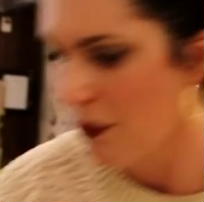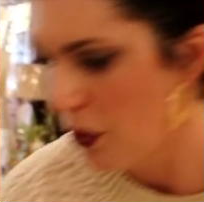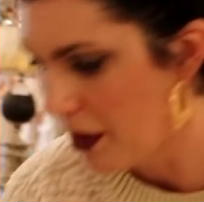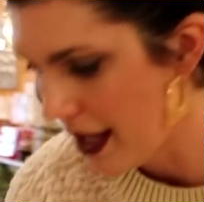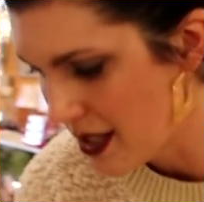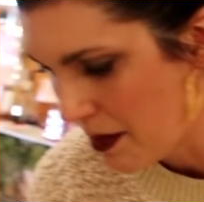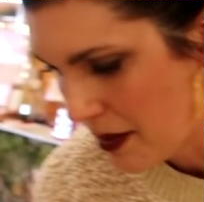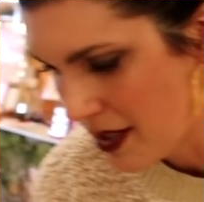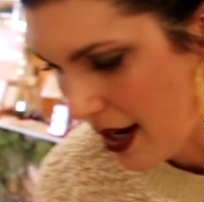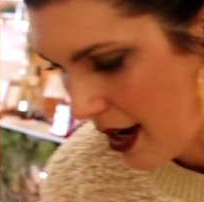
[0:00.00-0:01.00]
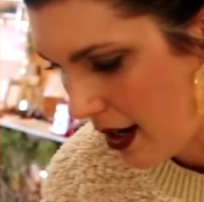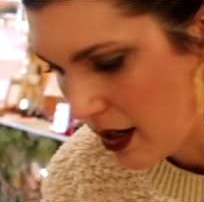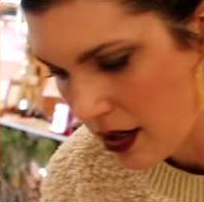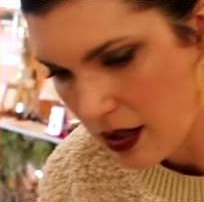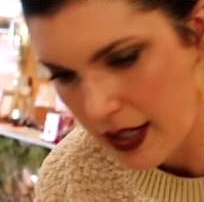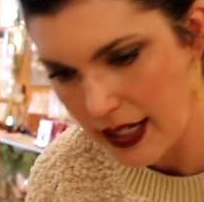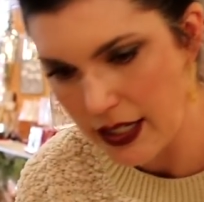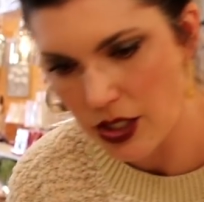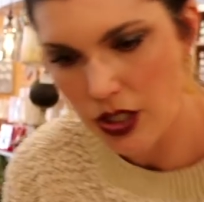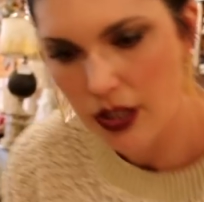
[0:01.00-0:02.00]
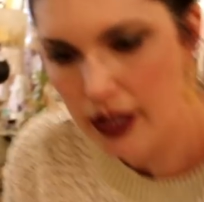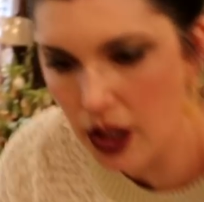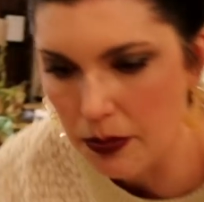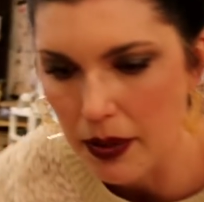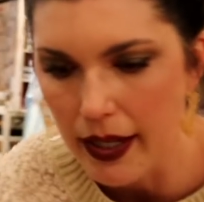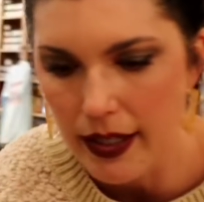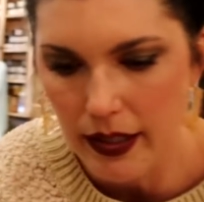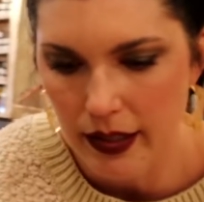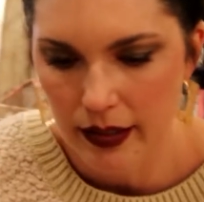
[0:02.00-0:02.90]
And we'll place it beside each dinner plate.